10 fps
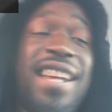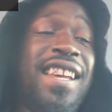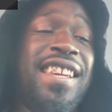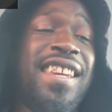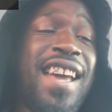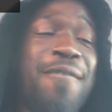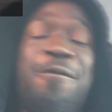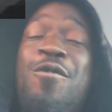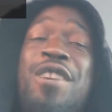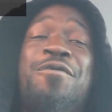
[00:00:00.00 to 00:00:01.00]
that they get,
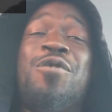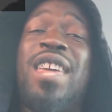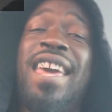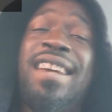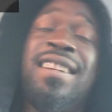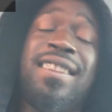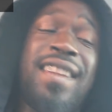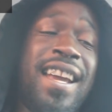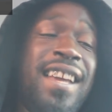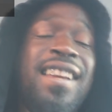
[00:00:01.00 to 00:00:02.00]
44k in a
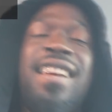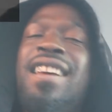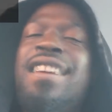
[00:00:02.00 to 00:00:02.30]
day,